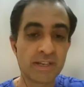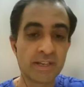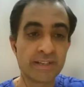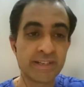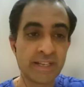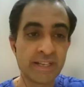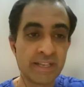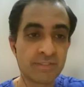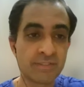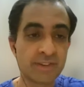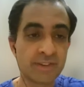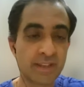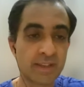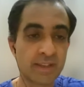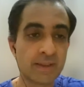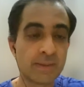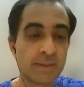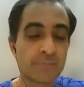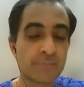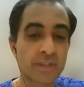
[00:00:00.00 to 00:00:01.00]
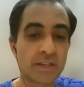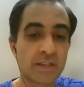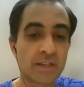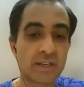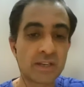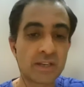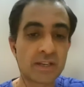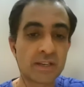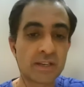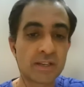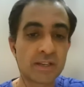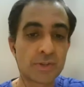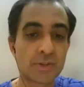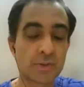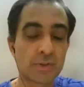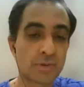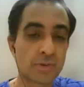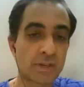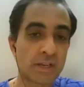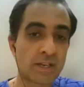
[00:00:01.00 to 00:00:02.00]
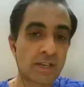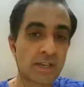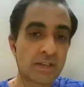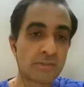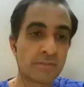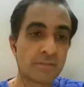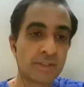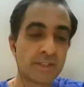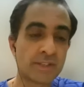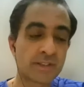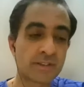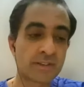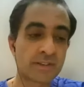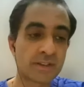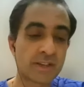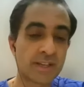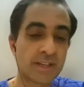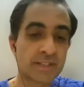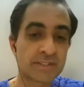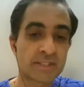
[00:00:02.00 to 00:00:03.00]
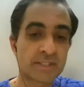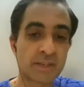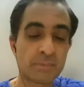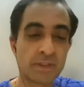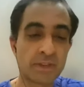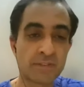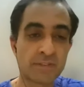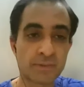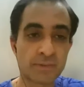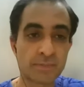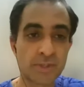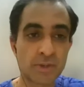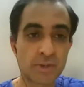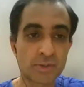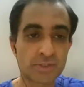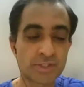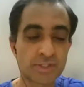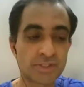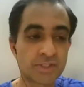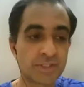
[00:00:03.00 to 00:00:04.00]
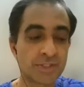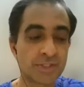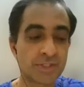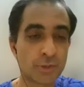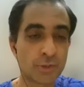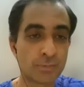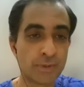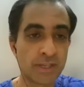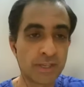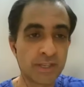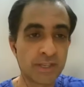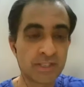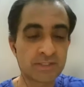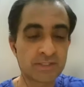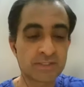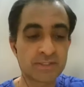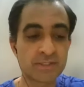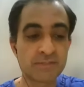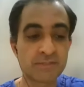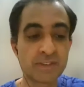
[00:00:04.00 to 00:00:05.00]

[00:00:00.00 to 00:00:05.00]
delivery, whether it's coming from the oxygen tubings,